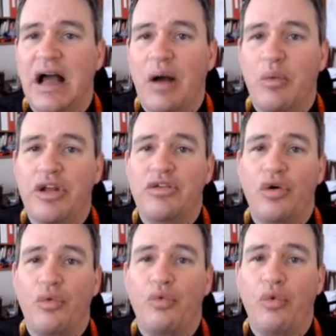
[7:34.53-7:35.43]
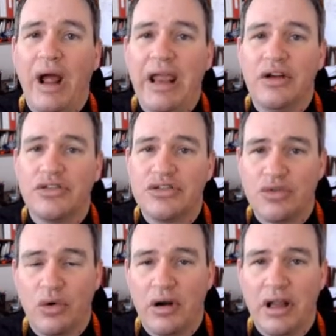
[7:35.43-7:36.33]
I want you to write your
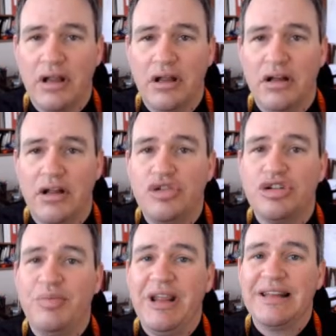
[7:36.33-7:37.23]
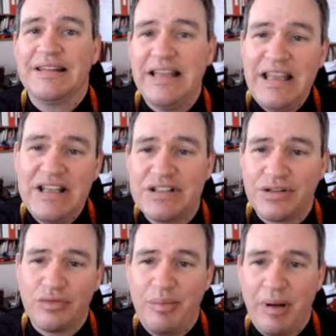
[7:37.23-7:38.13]
story. You should be at least
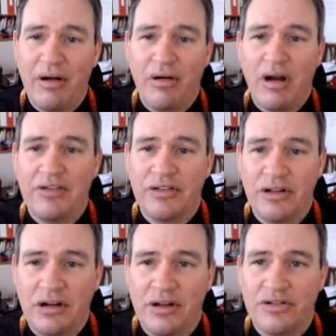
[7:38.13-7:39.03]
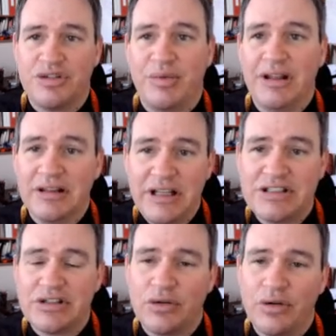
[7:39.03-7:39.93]
3 paragraphs long. There should be at
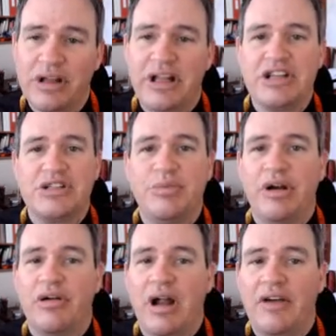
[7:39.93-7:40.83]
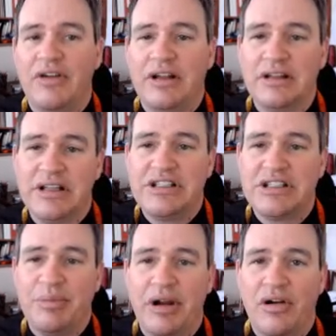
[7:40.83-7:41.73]
least an orientation paragraph, at least
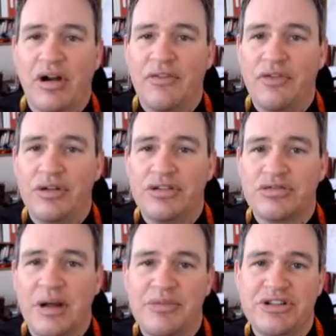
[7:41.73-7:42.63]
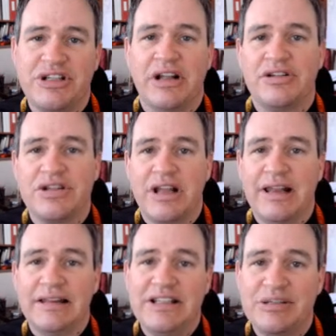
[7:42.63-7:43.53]
a paragraph where you describe the challenge, and
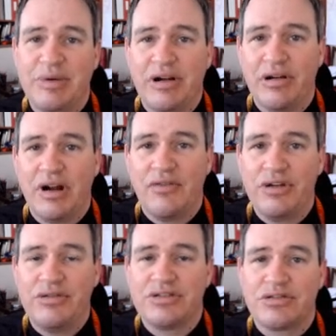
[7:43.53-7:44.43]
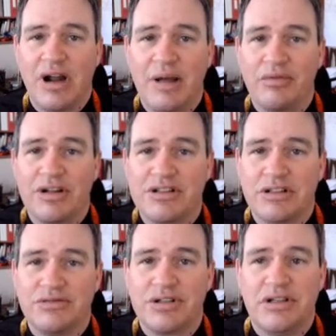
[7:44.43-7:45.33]
at least a paragraph where you describe the
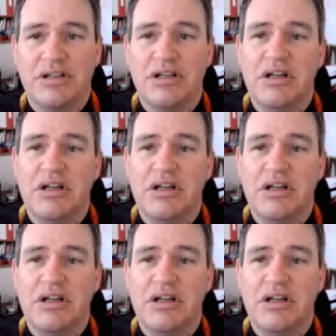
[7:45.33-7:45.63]
resolution.